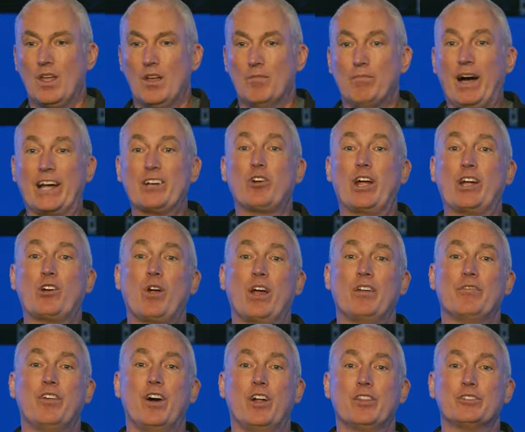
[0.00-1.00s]
My great
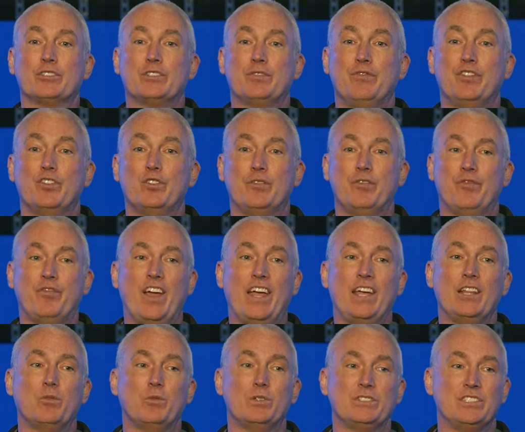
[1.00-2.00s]
grandfather's full
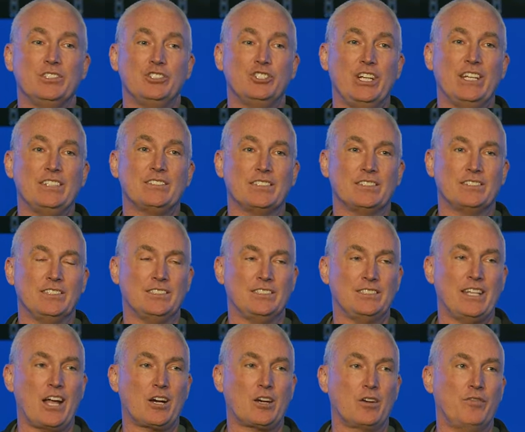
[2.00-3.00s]
faith was in Jesus'
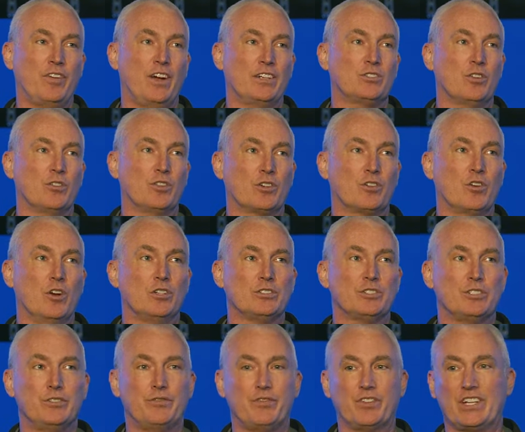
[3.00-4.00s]
sacrifice on the cross
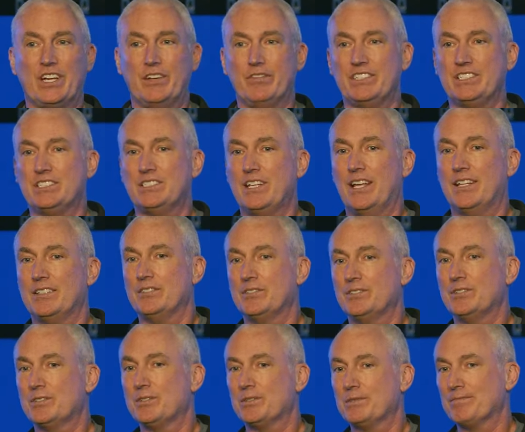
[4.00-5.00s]
to forgive his
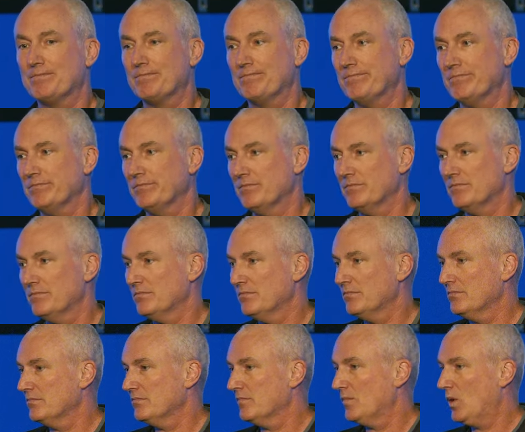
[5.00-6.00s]
sins,
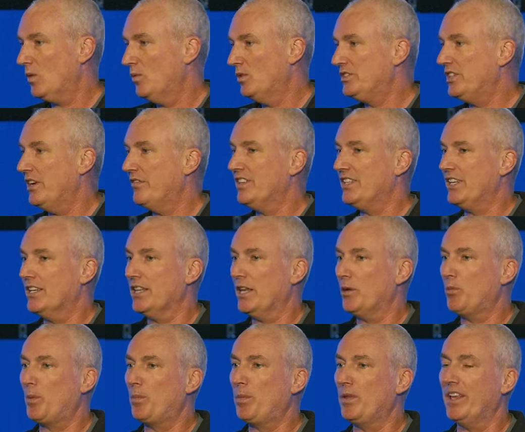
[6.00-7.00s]
which evidently
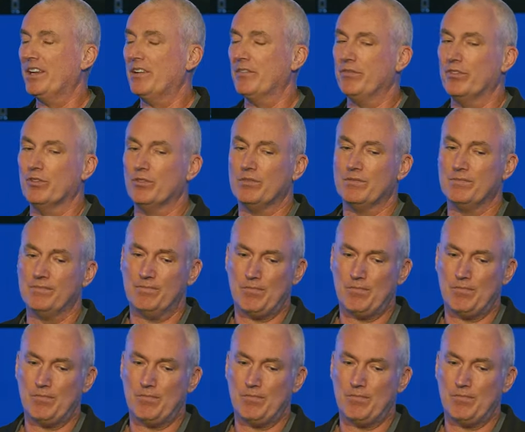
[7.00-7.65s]
were plentiful.